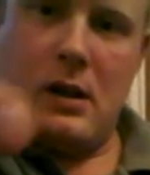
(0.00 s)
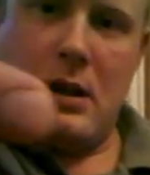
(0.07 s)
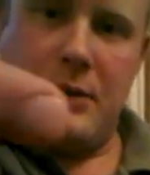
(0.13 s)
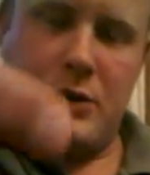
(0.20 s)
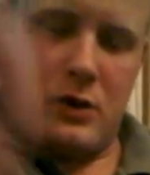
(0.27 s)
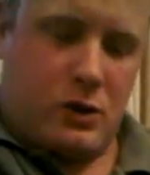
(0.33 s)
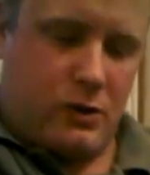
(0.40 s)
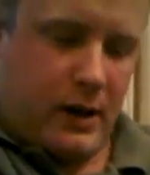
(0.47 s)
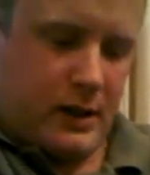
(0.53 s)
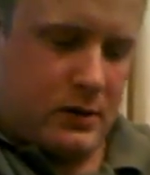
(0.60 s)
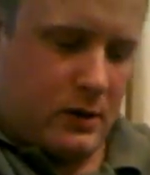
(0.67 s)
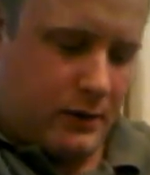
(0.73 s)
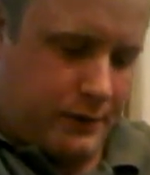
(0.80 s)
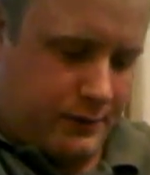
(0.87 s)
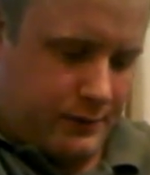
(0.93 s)
I've just cracked
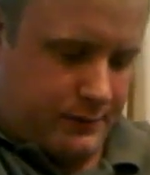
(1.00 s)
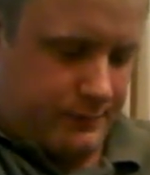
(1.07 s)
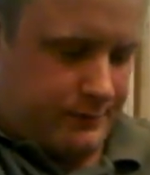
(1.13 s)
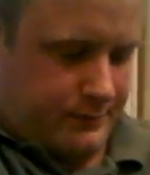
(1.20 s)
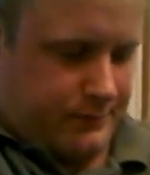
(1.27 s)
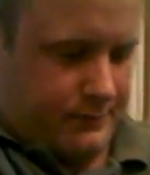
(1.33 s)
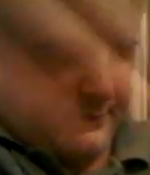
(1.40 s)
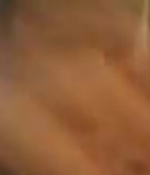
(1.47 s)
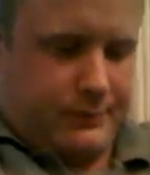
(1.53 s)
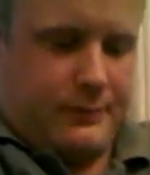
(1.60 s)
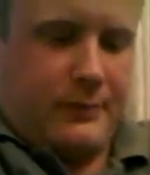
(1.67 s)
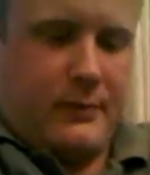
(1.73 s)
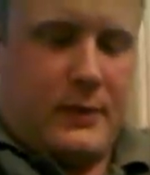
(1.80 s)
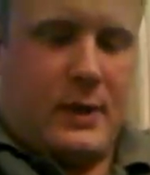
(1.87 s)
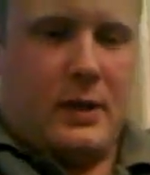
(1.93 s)
off.
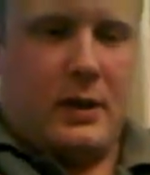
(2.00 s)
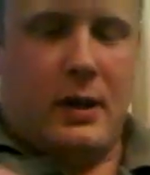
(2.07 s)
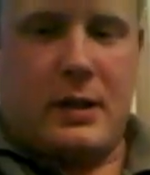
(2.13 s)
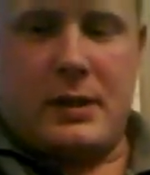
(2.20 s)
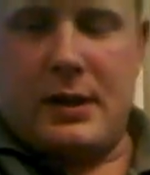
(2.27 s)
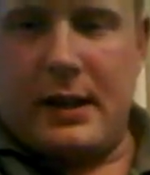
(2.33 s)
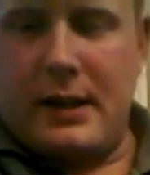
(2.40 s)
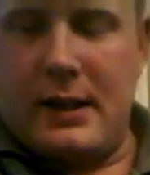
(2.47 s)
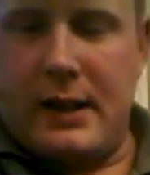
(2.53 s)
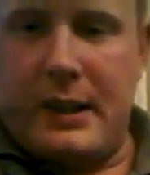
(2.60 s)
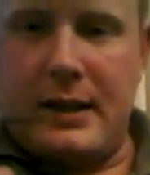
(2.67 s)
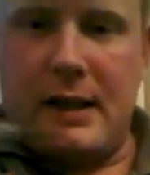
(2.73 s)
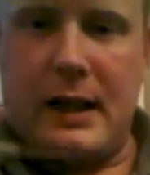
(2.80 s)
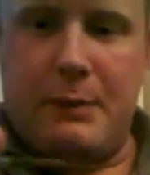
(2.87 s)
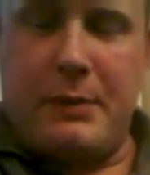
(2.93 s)
Like I say, the lead
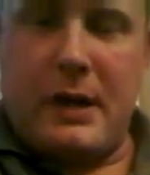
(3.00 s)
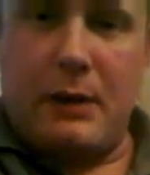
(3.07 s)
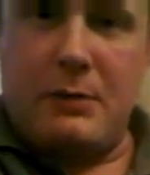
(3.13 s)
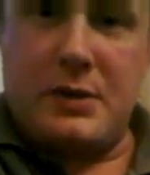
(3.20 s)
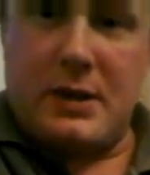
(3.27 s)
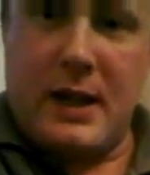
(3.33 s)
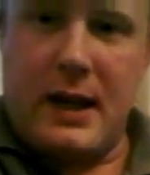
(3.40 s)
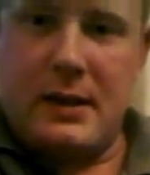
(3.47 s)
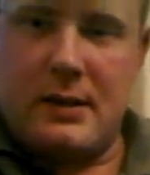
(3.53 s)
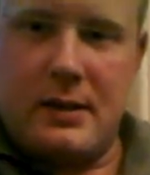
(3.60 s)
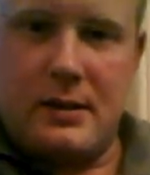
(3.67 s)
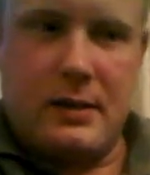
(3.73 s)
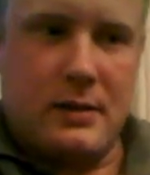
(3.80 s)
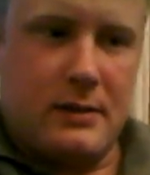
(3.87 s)
and clip becomes snagged.